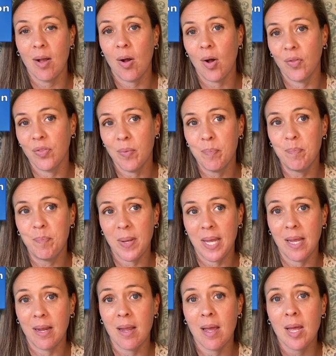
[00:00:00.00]
on the
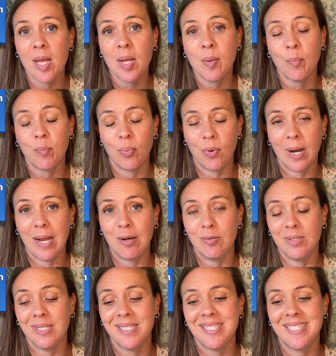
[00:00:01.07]
big brown
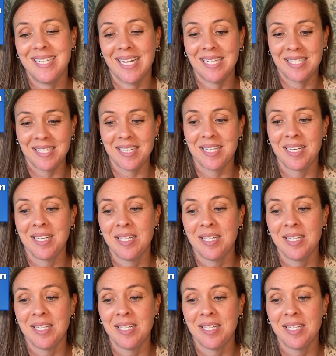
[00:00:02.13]
desk.